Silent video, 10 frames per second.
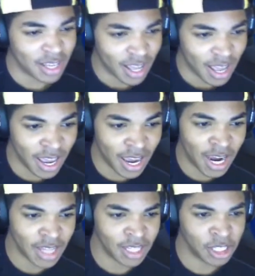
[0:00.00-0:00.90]

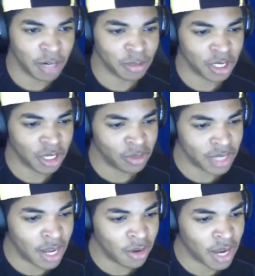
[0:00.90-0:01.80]
And the Cherub's going to go
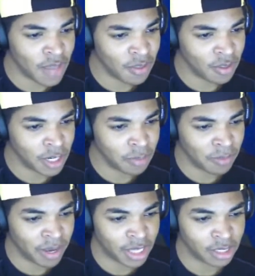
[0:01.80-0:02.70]
down, and then they're going to bring back
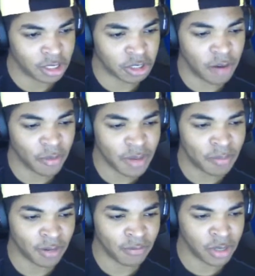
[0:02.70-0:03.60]
in their Skarmory, but
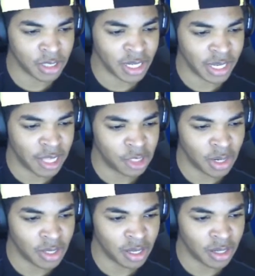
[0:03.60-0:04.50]
unfortunately they can't do
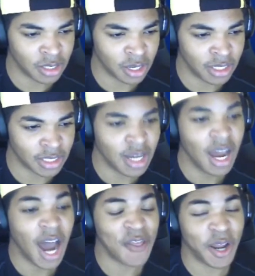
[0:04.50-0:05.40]
anything else to us. I
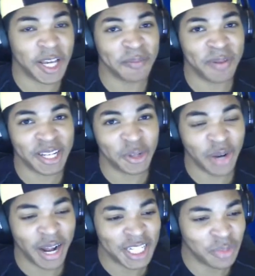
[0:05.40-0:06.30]
thought I could make it to an
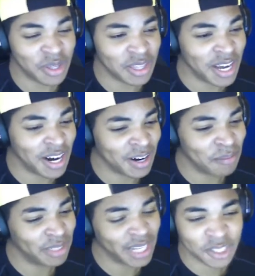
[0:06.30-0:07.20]
Icy Wind there, but
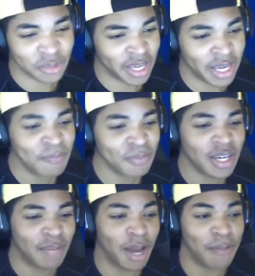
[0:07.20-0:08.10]
that's okay.
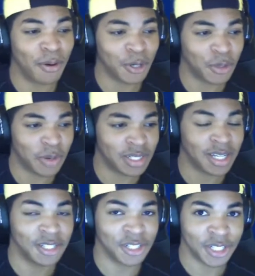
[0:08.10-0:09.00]
My opponent quits, and that's
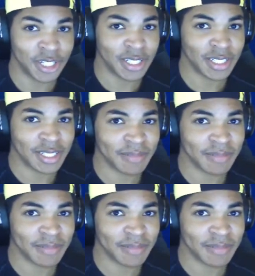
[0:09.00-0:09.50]
GG's.